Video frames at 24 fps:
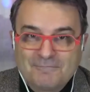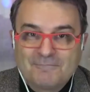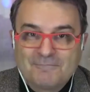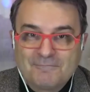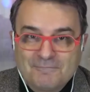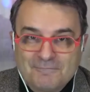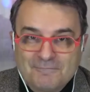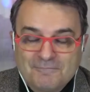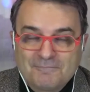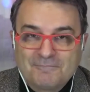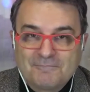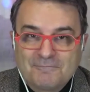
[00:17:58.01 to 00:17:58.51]

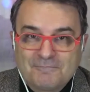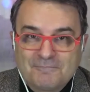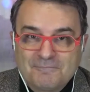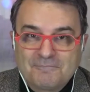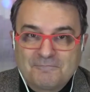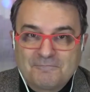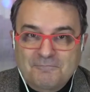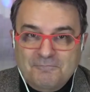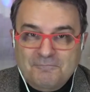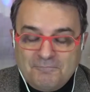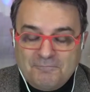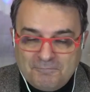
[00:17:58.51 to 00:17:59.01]
friends
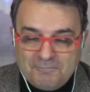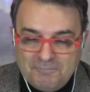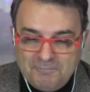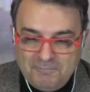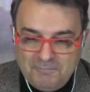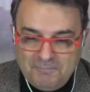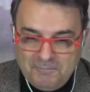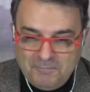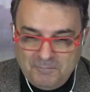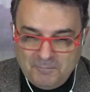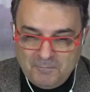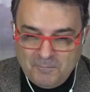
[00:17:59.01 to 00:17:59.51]
and
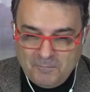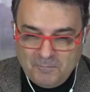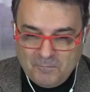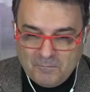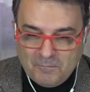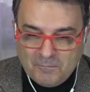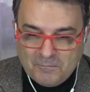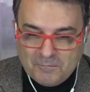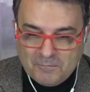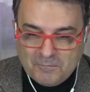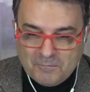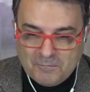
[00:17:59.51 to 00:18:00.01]

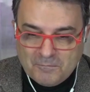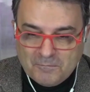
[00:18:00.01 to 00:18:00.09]
guests.